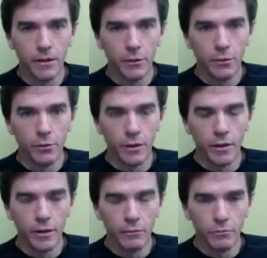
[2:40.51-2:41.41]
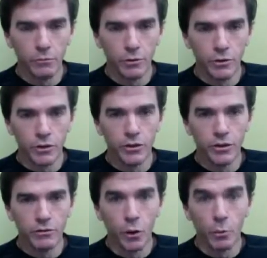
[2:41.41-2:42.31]
you were just using
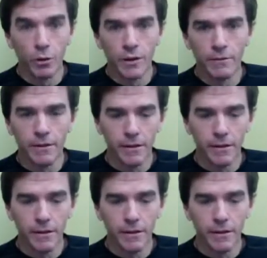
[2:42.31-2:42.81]
it normally.